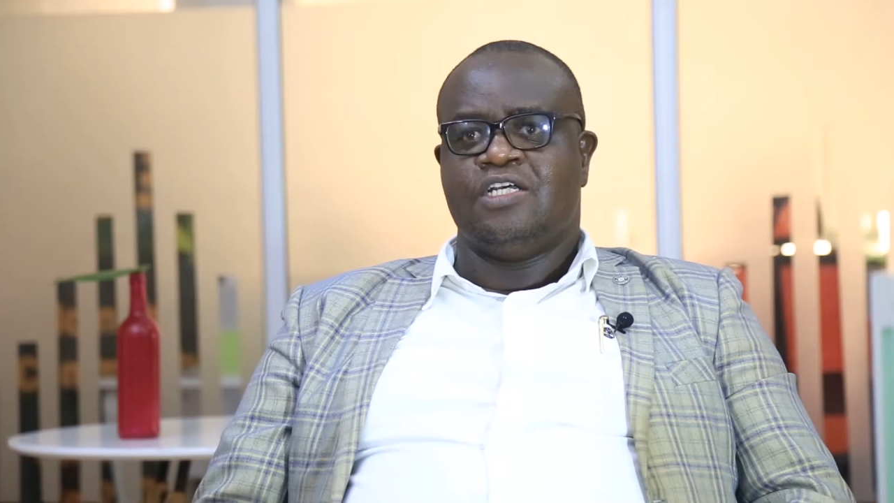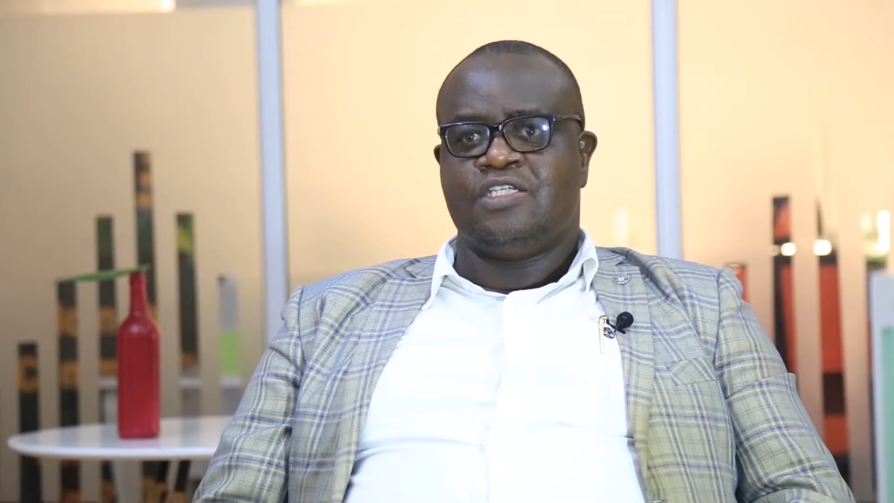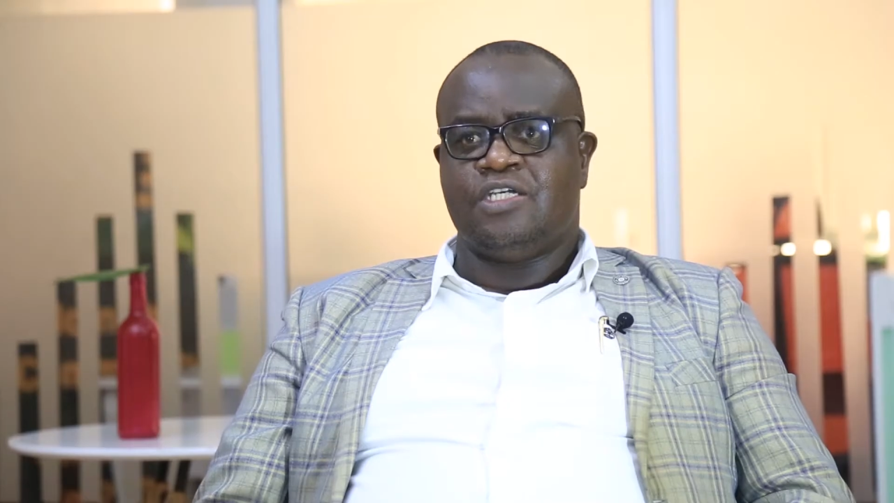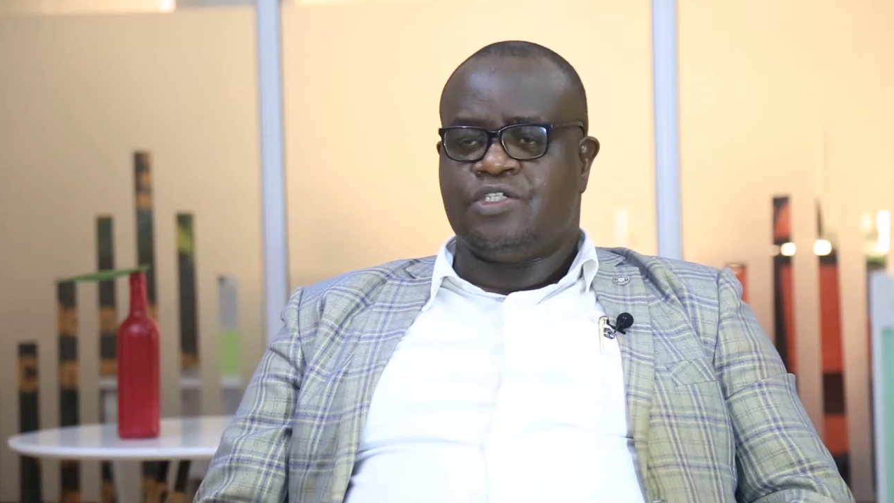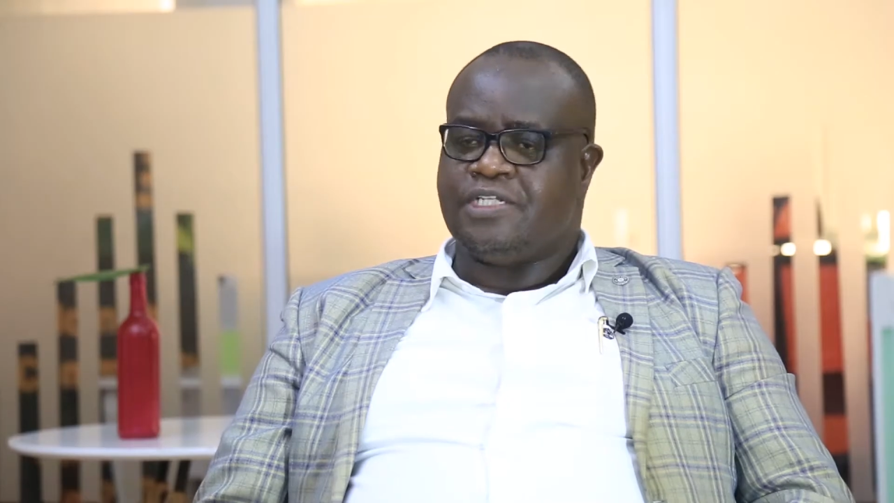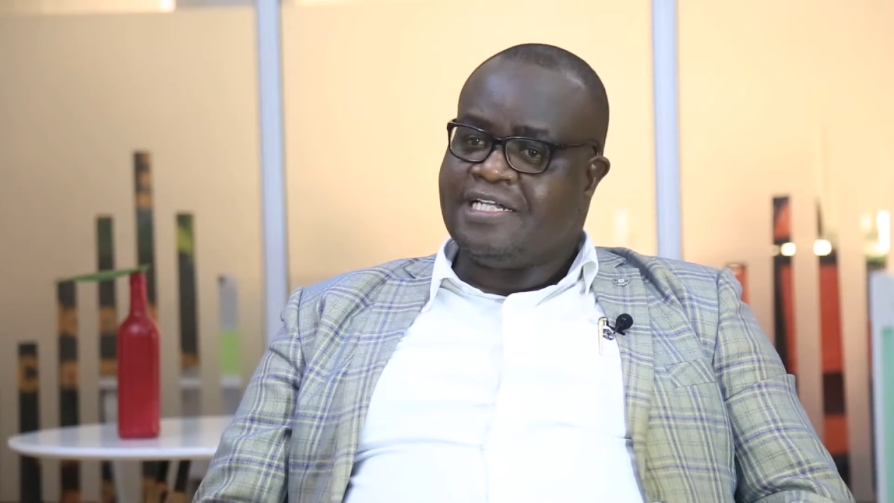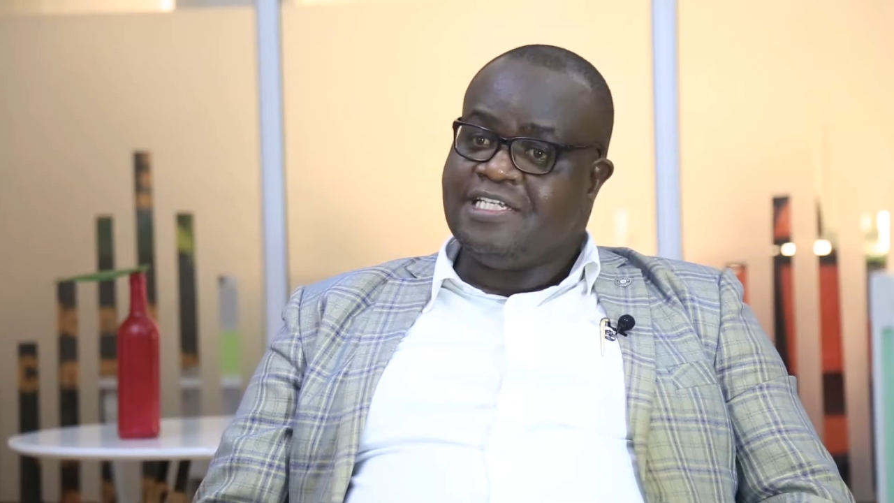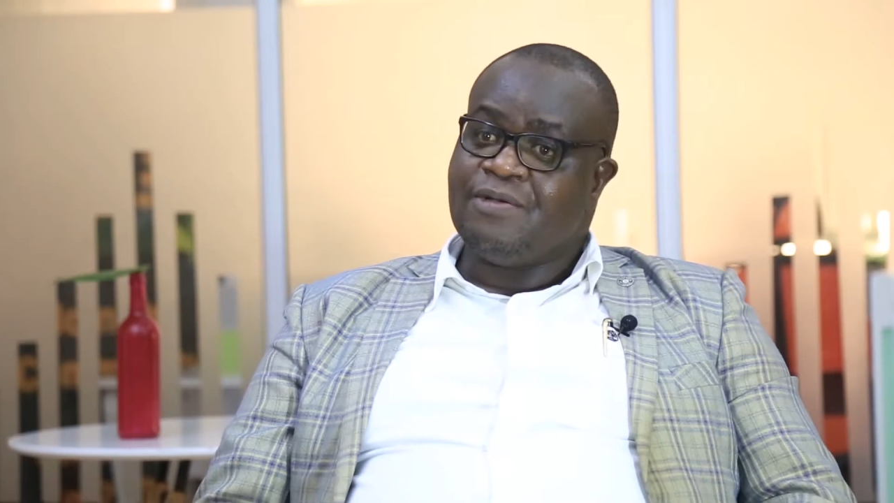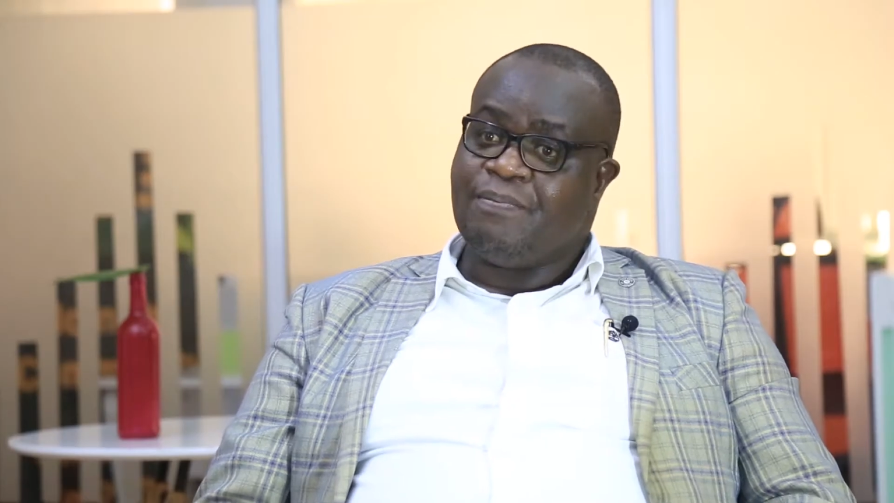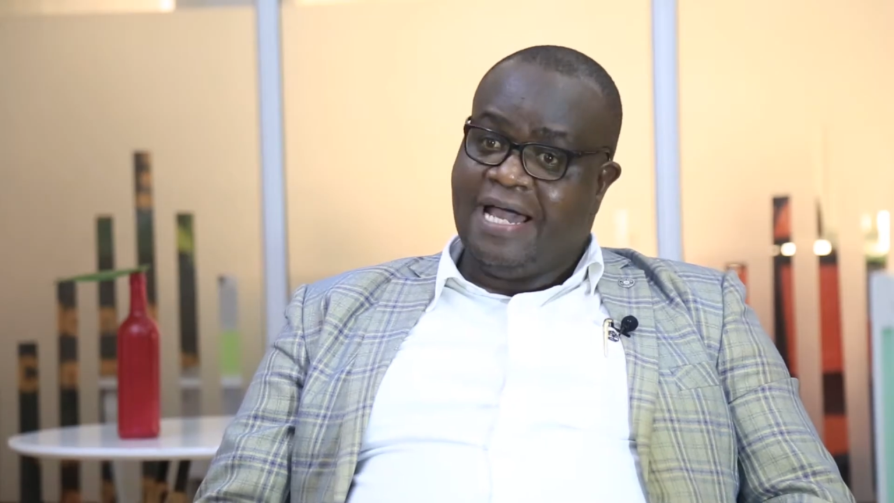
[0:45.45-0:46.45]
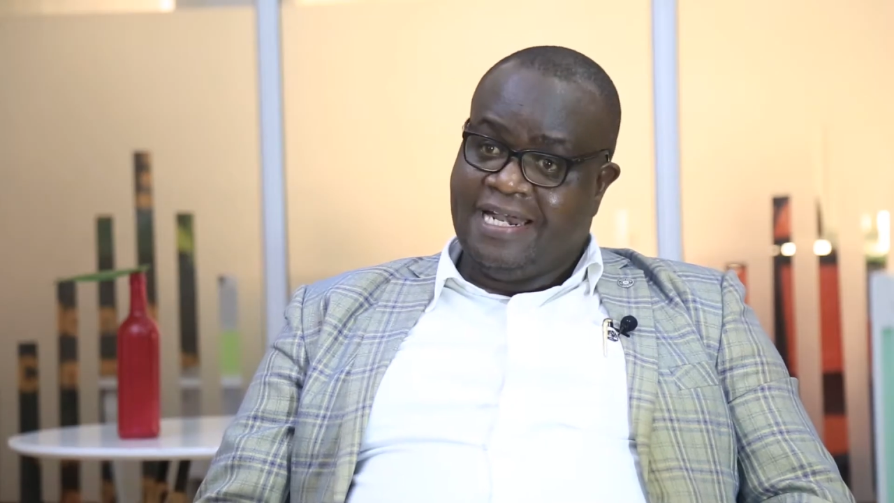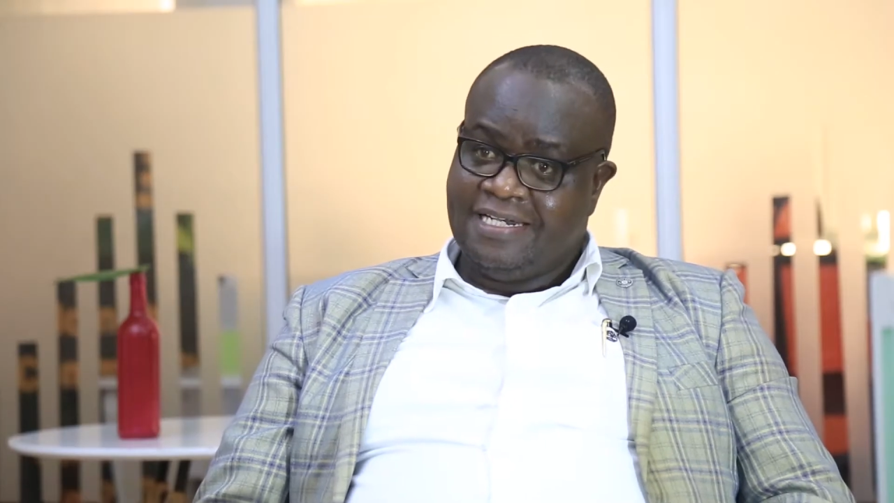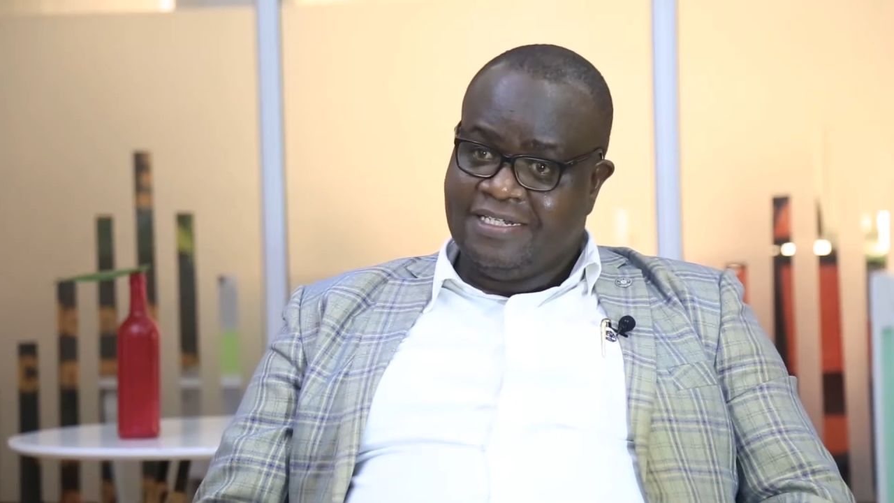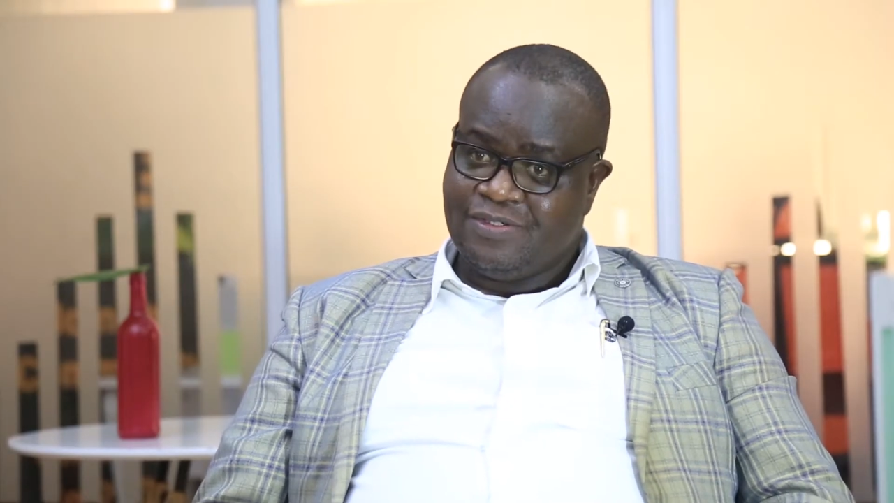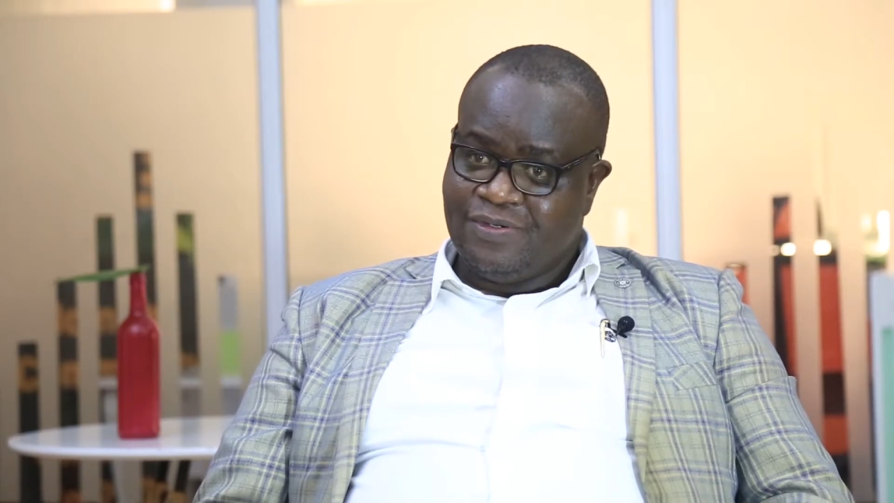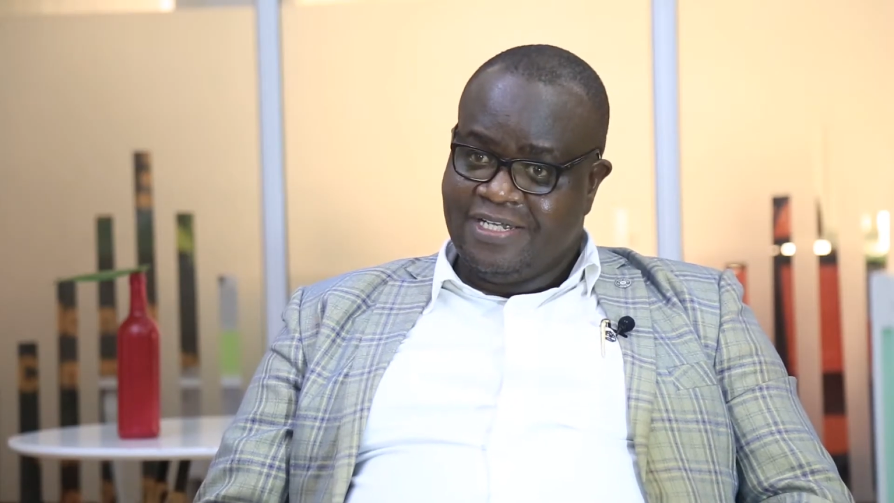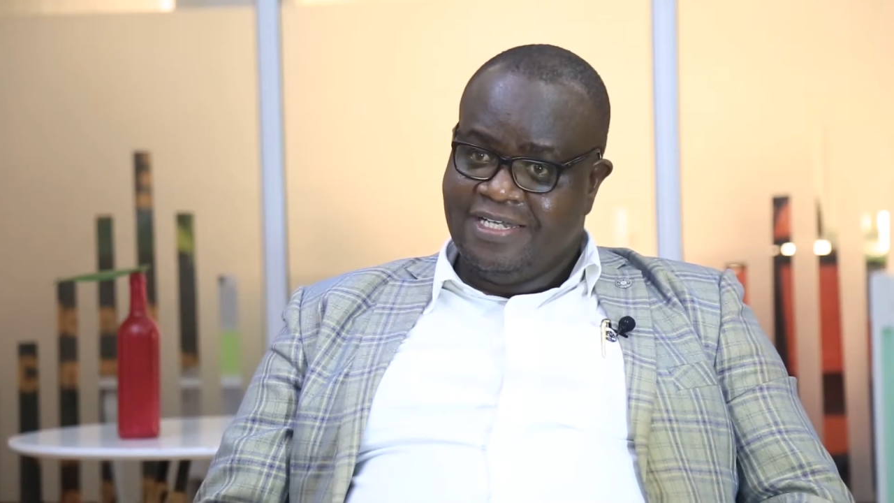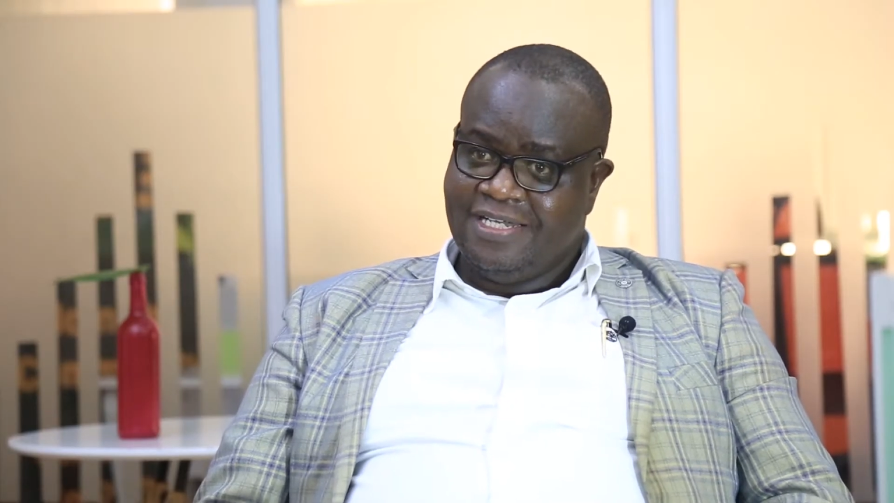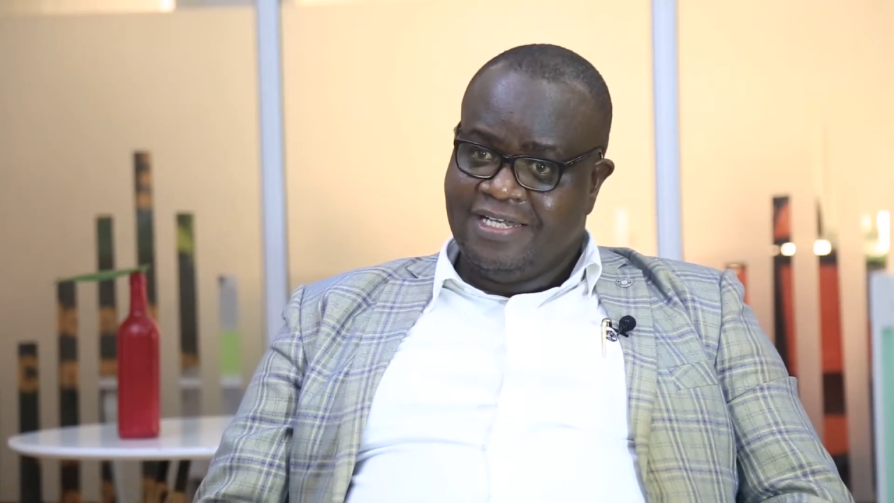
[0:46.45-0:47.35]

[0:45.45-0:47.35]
So strategic plan, sorry.